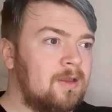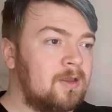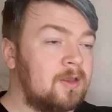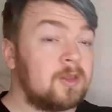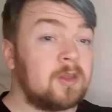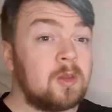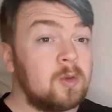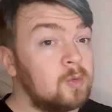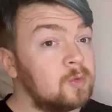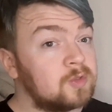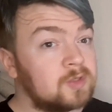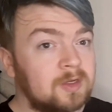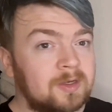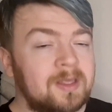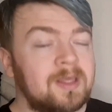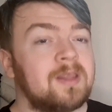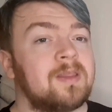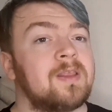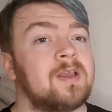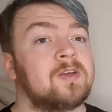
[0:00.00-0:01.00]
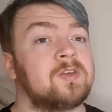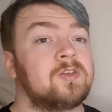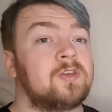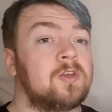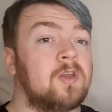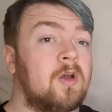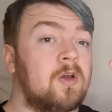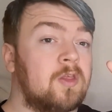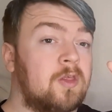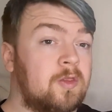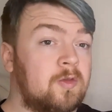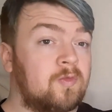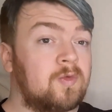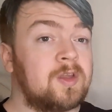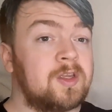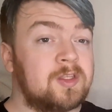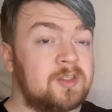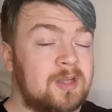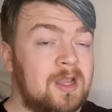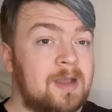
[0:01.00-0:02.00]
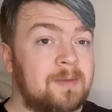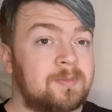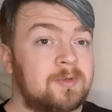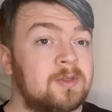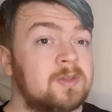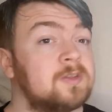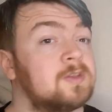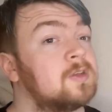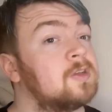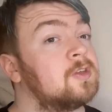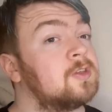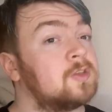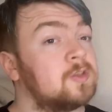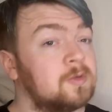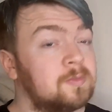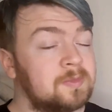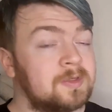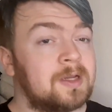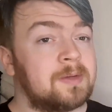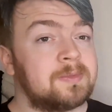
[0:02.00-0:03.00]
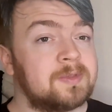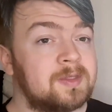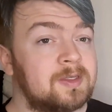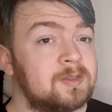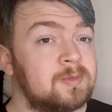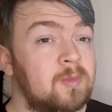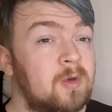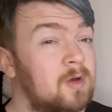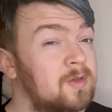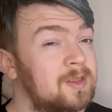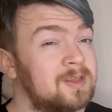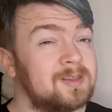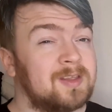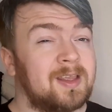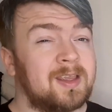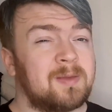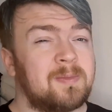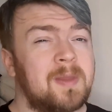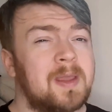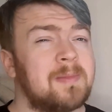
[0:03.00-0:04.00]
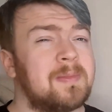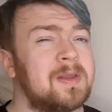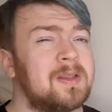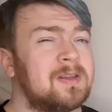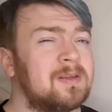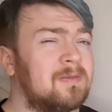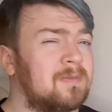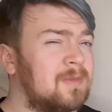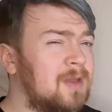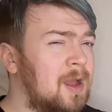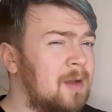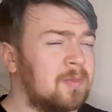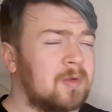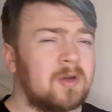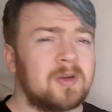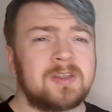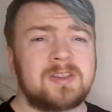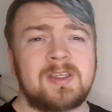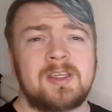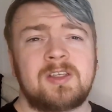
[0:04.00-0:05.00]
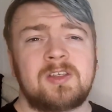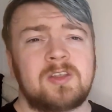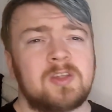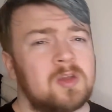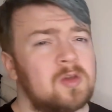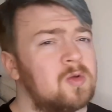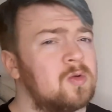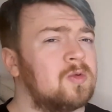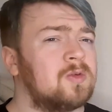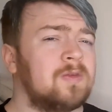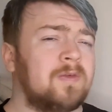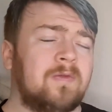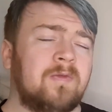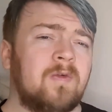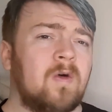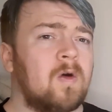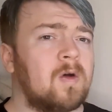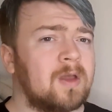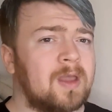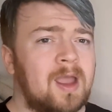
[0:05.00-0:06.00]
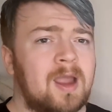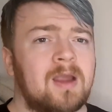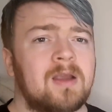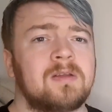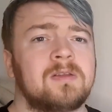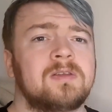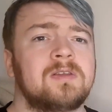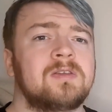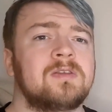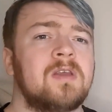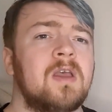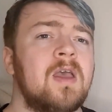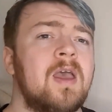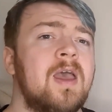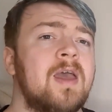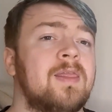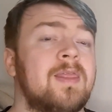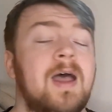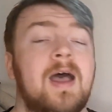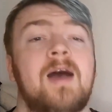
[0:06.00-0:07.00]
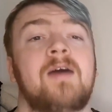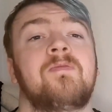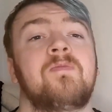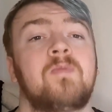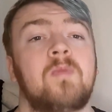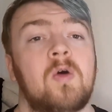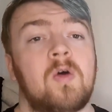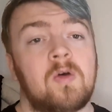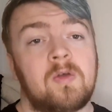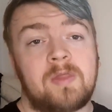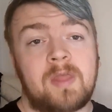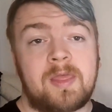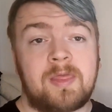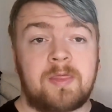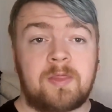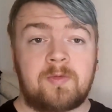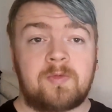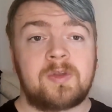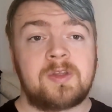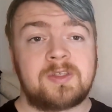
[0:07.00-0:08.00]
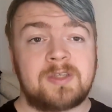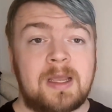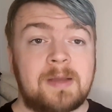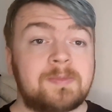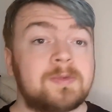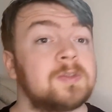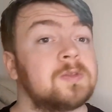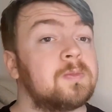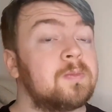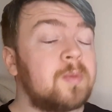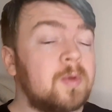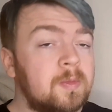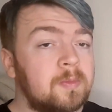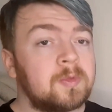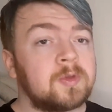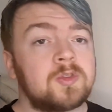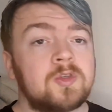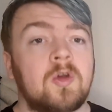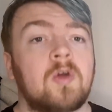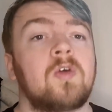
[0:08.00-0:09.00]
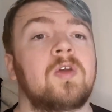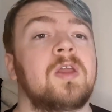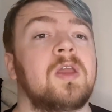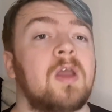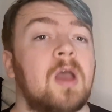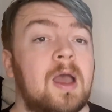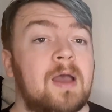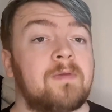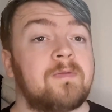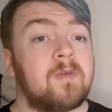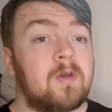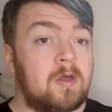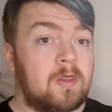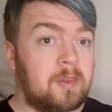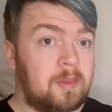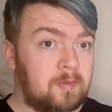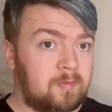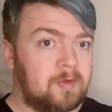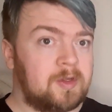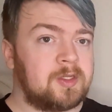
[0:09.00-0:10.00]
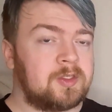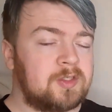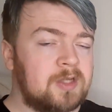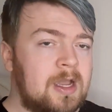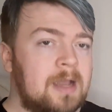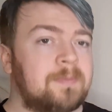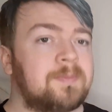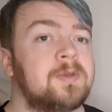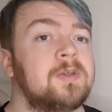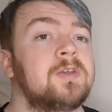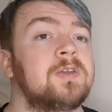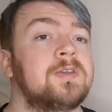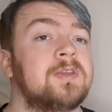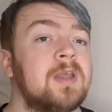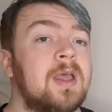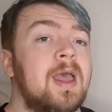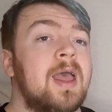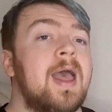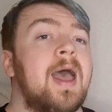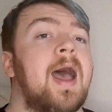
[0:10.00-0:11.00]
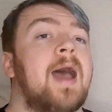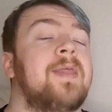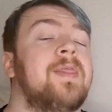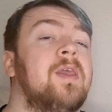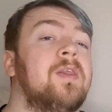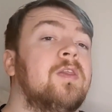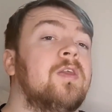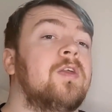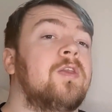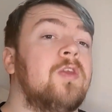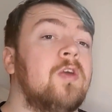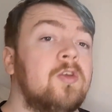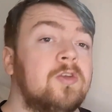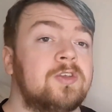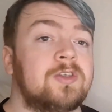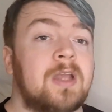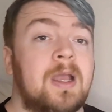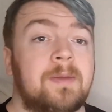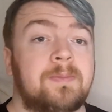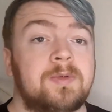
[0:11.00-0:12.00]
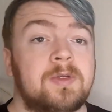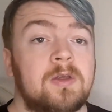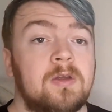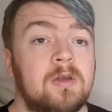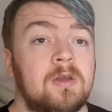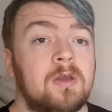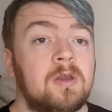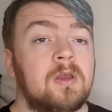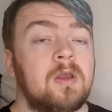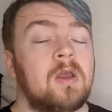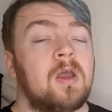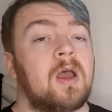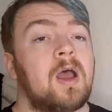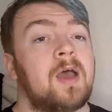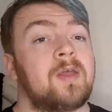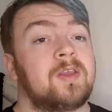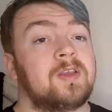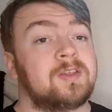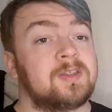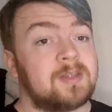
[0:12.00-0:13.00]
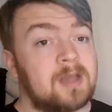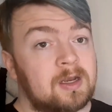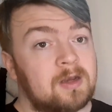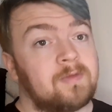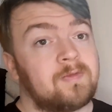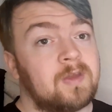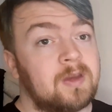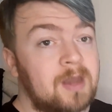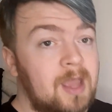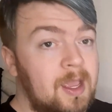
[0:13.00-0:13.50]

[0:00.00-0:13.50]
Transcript: usually there's 3 chapters, sometimes there's more, there's like maybe, I'm going to say 2 to 4 cards that have more than 3 chapters, but majority have 3 chapters. And then the third chapter at the start of your